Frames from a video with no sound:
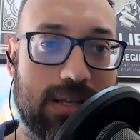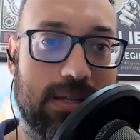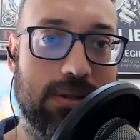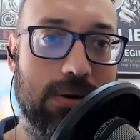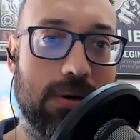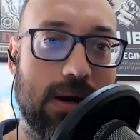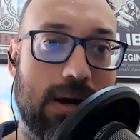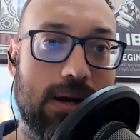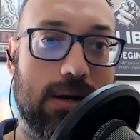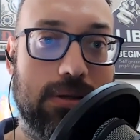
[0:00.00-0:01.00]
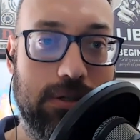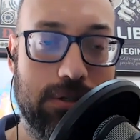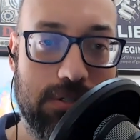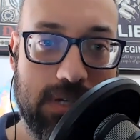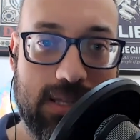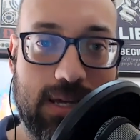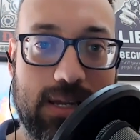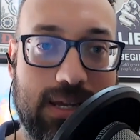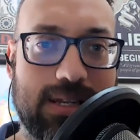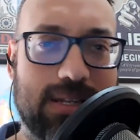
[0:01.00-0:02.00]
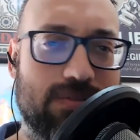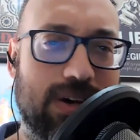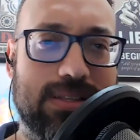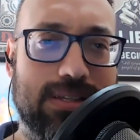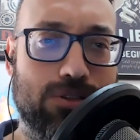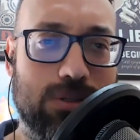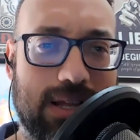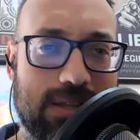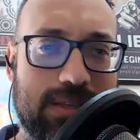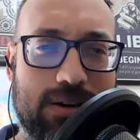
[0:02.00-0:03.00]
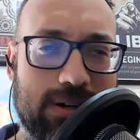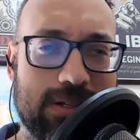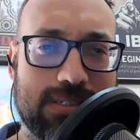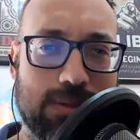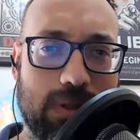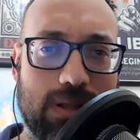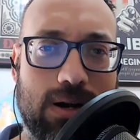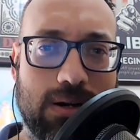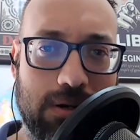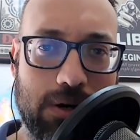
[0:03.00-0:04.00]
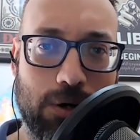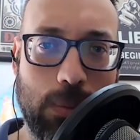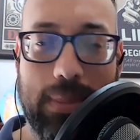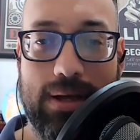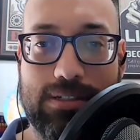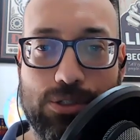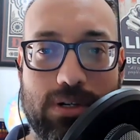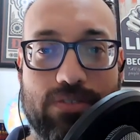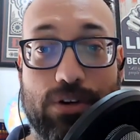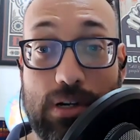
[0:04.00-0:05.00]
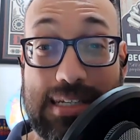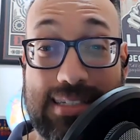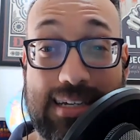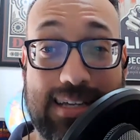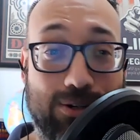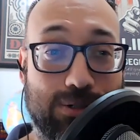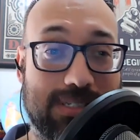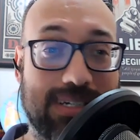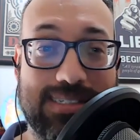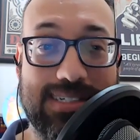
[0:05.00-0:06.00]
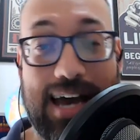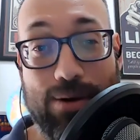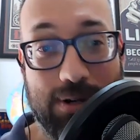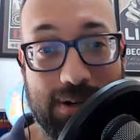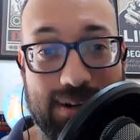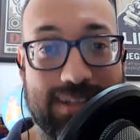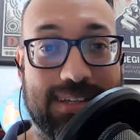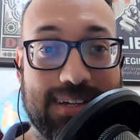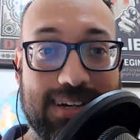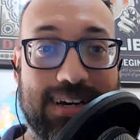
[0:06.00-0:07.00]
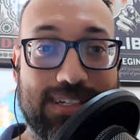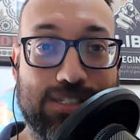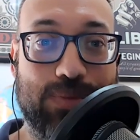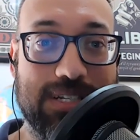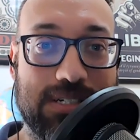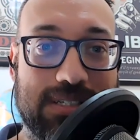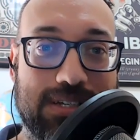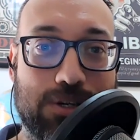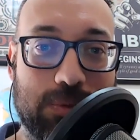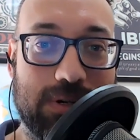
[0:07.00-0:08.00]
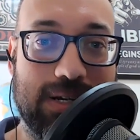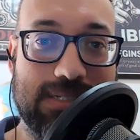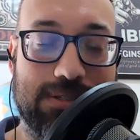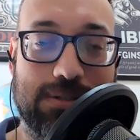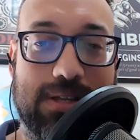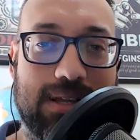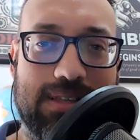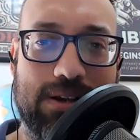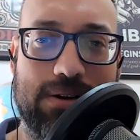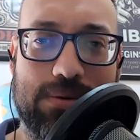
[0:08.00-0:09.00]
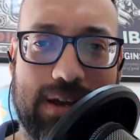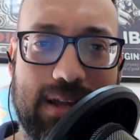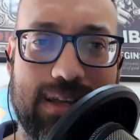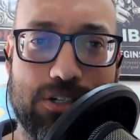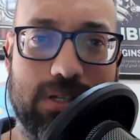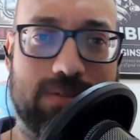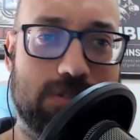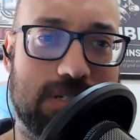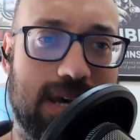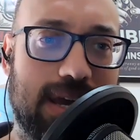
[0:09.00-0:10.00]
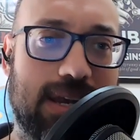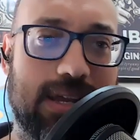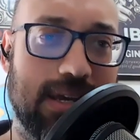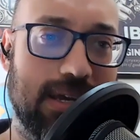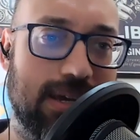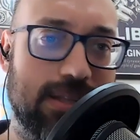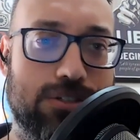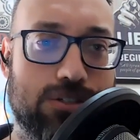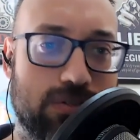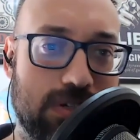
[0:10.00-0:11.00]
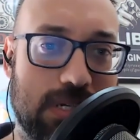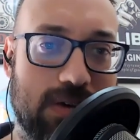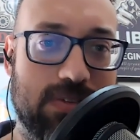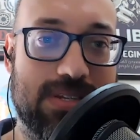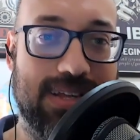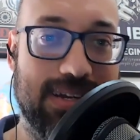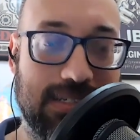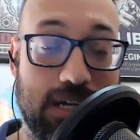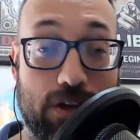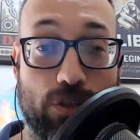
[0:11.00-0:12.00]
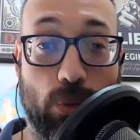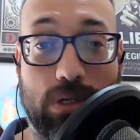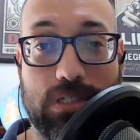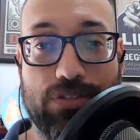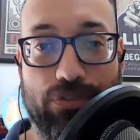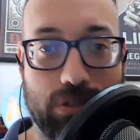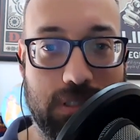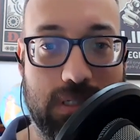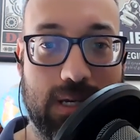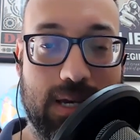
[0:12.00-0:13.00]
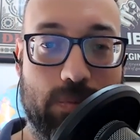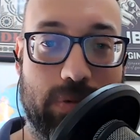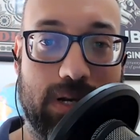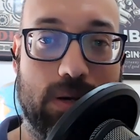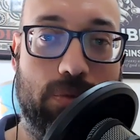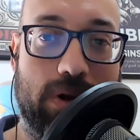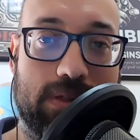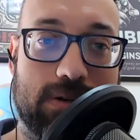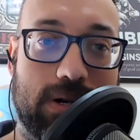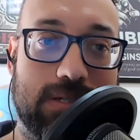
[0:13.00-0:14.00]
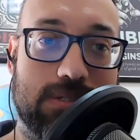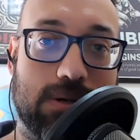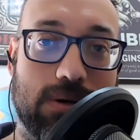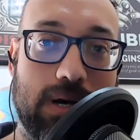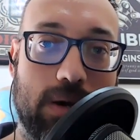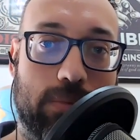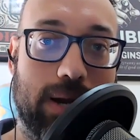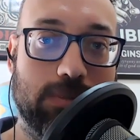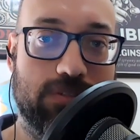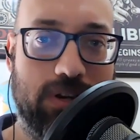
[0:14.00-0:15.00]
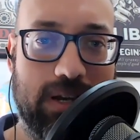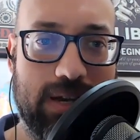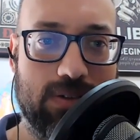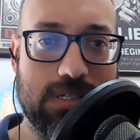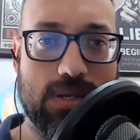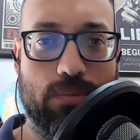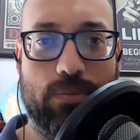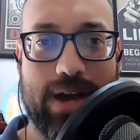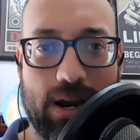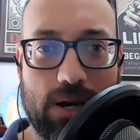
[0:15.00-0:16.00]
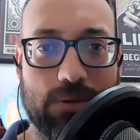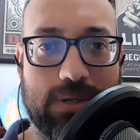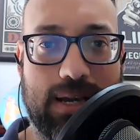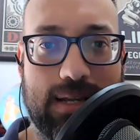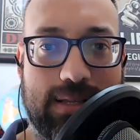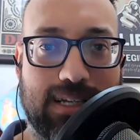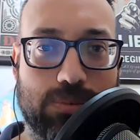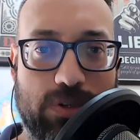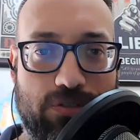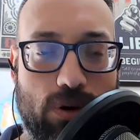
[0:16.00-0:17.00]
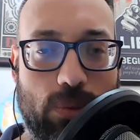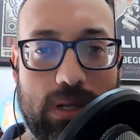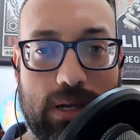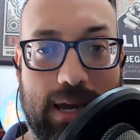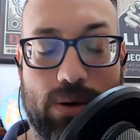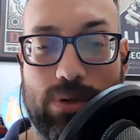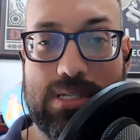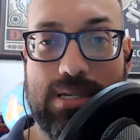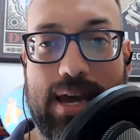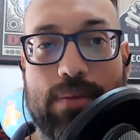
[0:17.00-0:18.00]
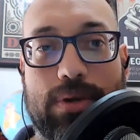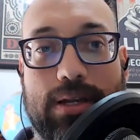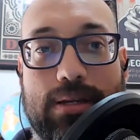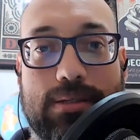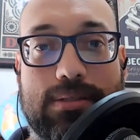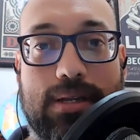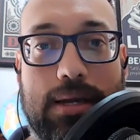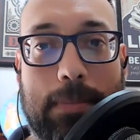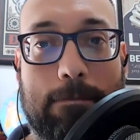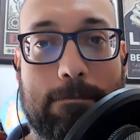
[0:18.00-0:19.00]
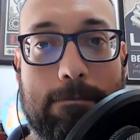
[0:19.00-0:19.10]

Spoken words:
And you say that it invented totalitarianism long ago, a sort of early technocracy, as I would call it. It's mentioned in your book as the totalitarian regulation of society in the service of the state, the world's first big brother. And so perhaps if you can give us some background context before we look at what's happening today.